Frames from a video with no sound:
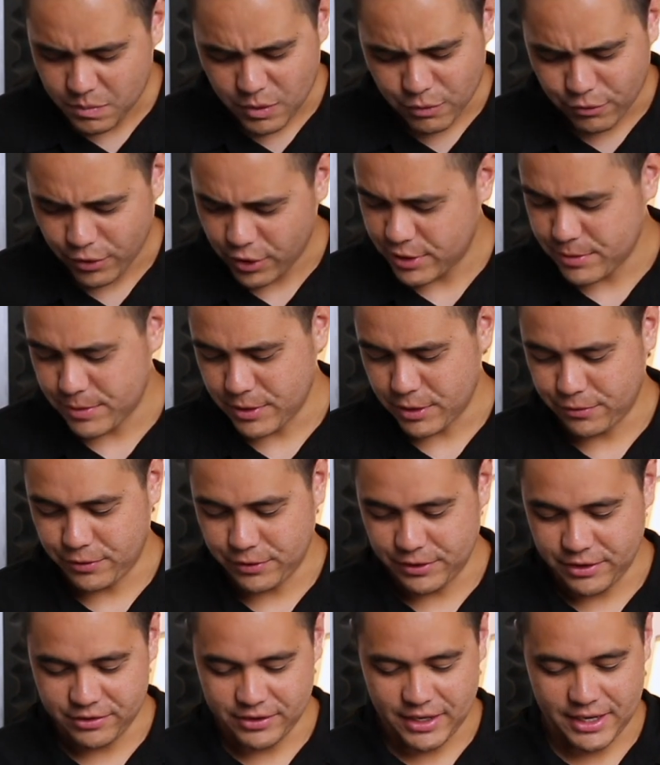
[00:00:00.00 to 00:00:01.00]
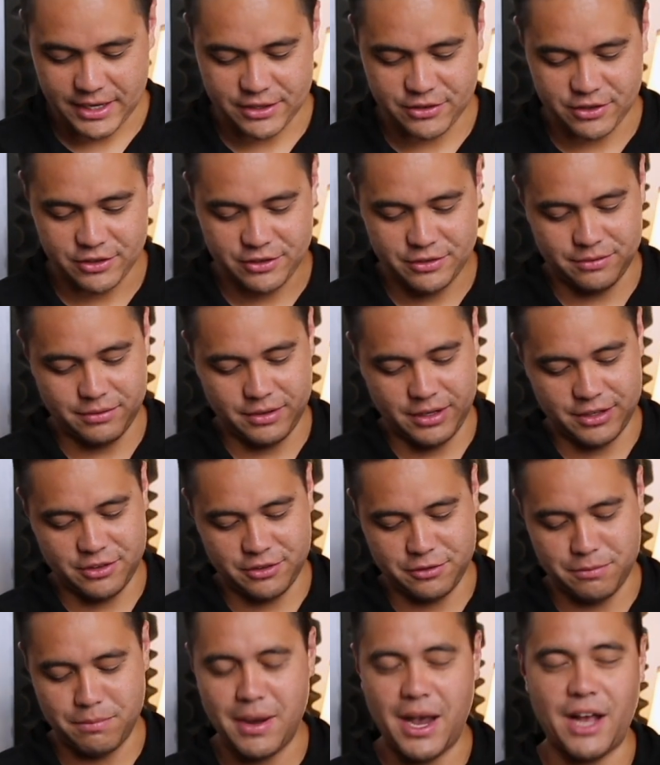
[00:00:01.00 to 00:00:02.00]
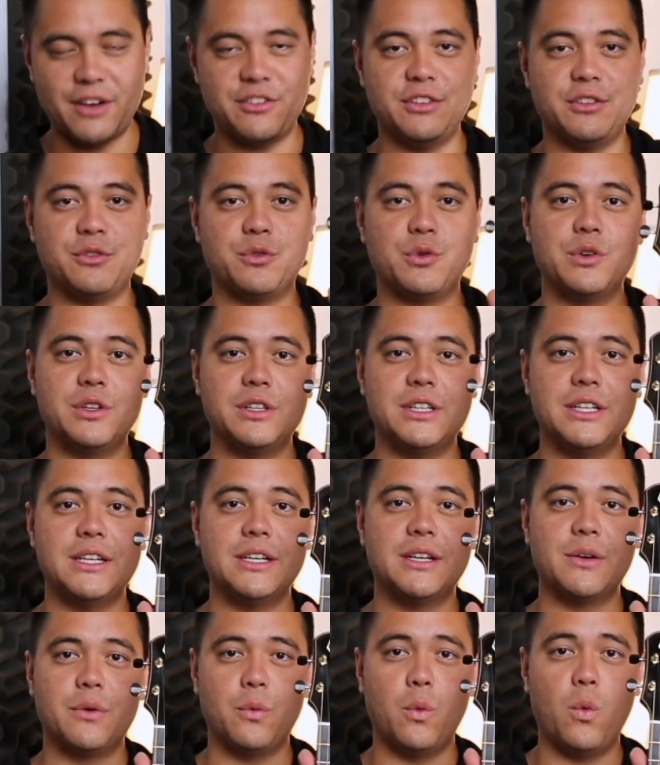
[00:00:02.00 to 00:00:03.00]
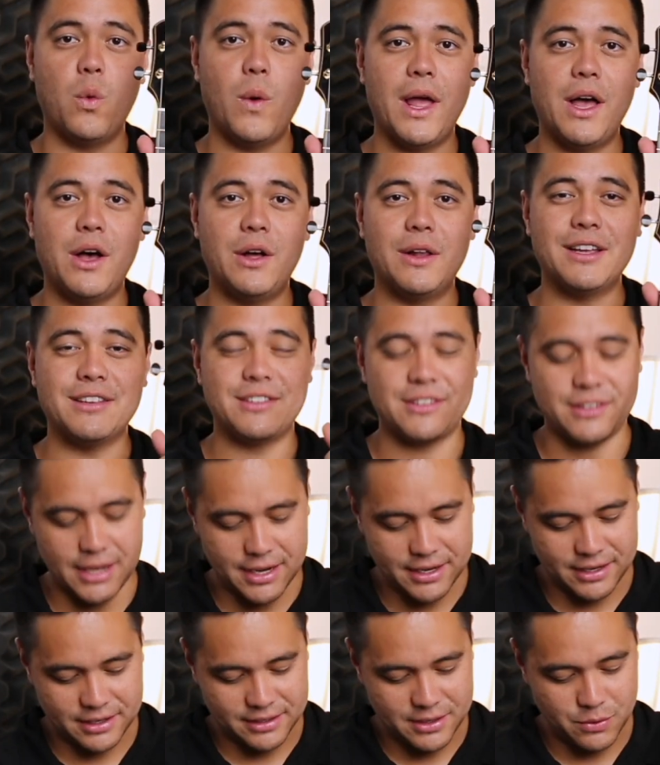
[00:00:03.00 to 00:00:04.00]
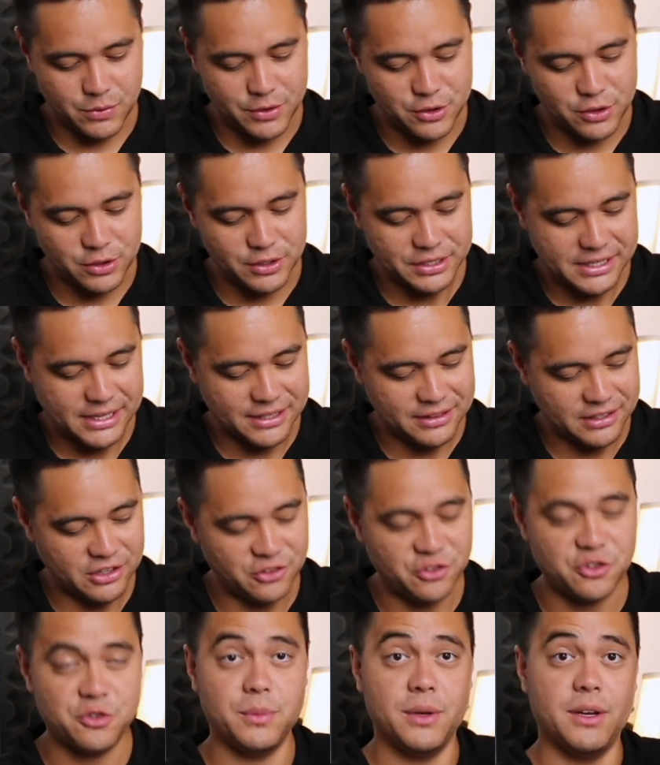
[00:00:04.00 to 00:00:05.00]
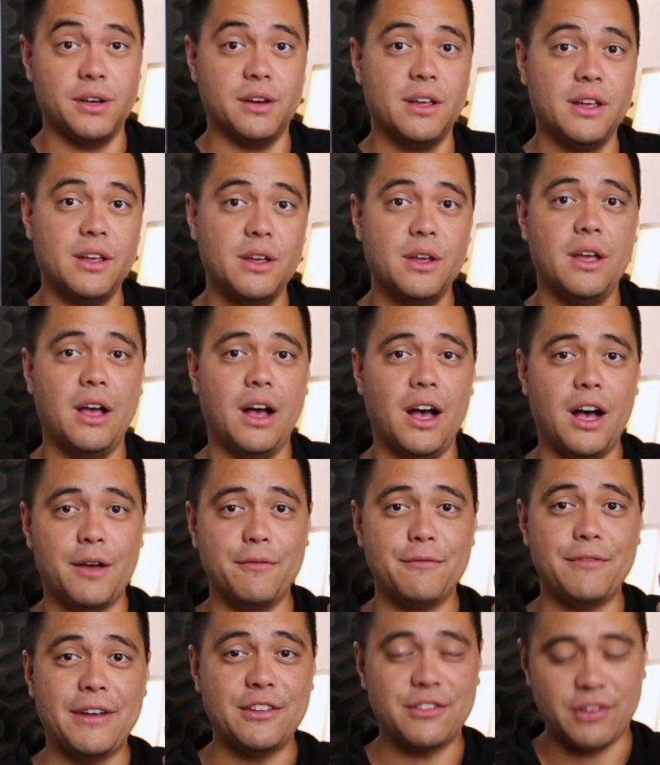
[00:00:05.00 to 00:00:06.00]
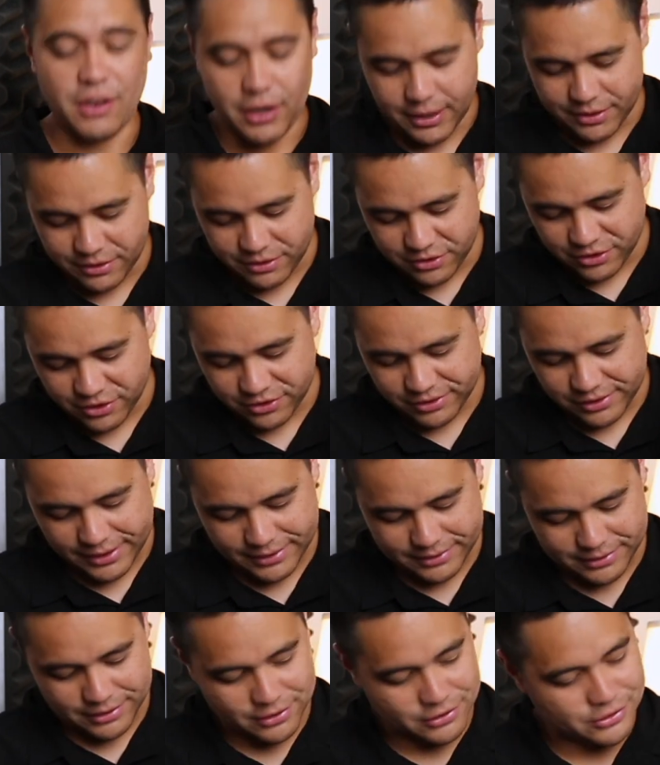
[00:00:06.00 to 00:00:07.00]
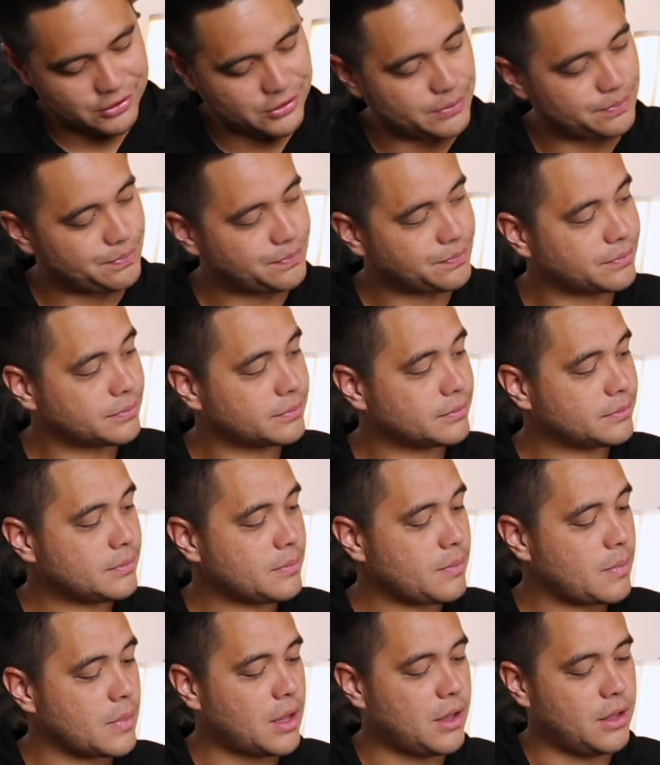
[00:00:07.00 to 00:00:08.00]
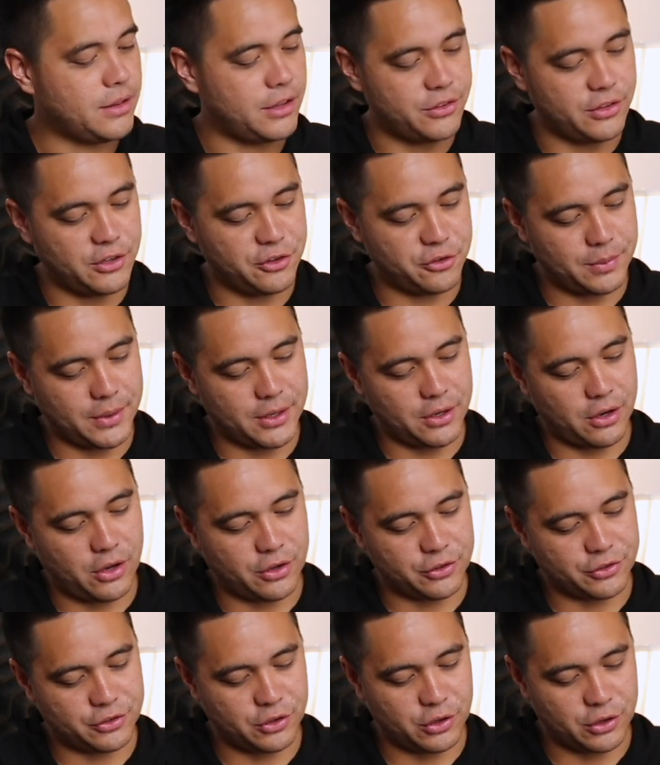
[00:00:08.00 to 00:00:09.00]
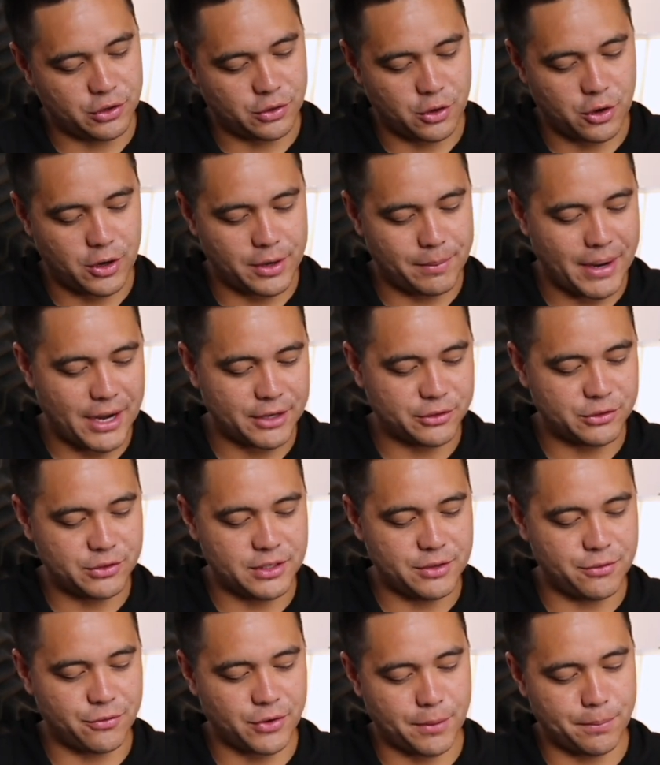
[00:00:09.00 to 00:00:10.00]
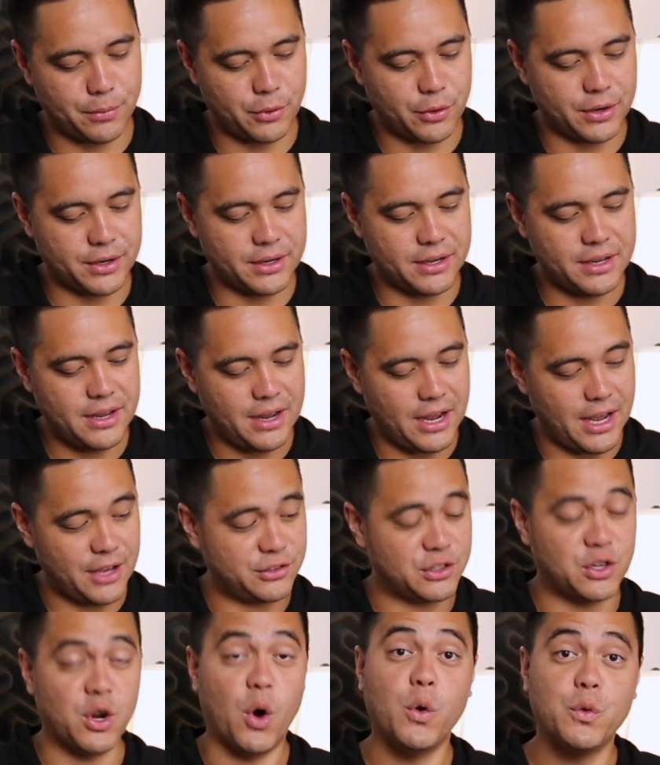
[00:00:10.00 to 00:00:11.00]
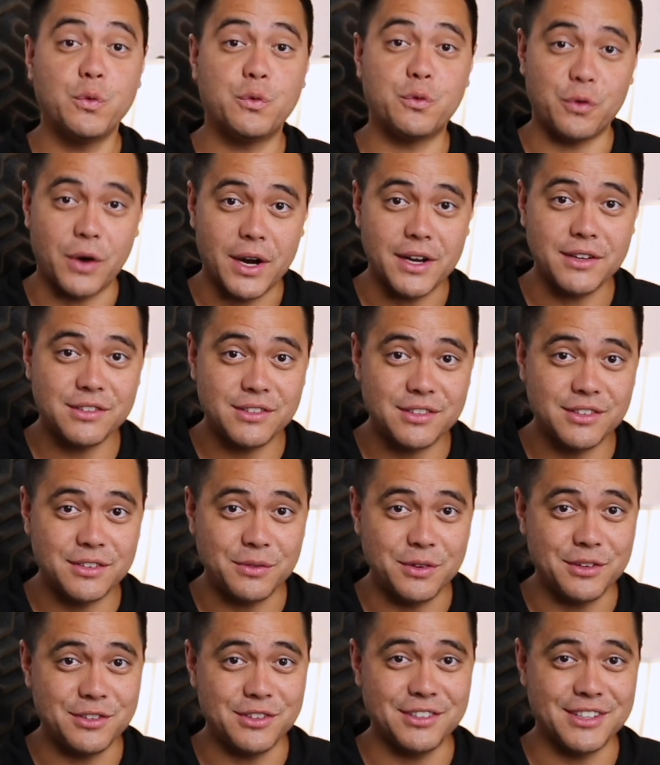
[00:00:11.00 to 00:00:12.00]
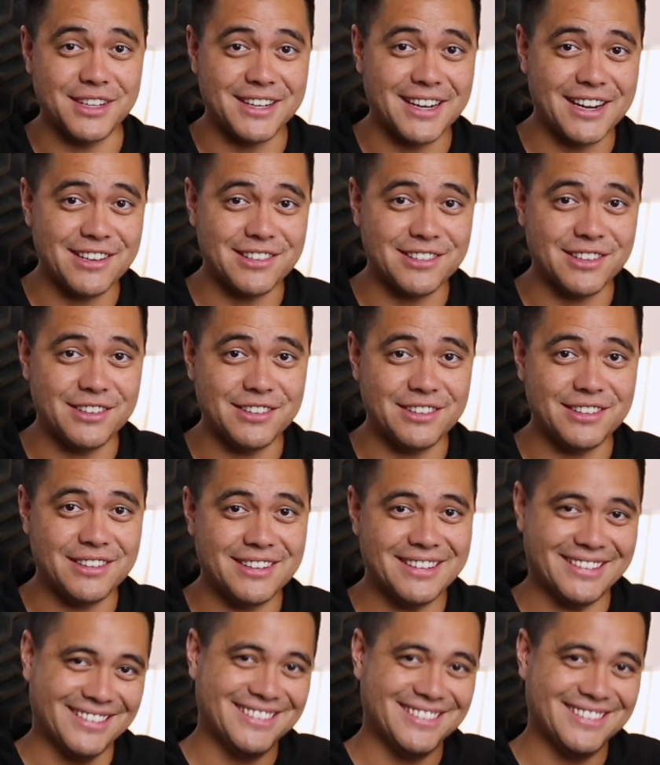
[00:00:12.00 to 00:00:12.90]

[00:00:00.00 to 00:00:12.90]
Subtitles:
Very beautiful design. It just matches really well aesthetically when you're looking at the instrument, based on just like this. This instrument, also going back to the fretboard, has gold frets, which is a nice little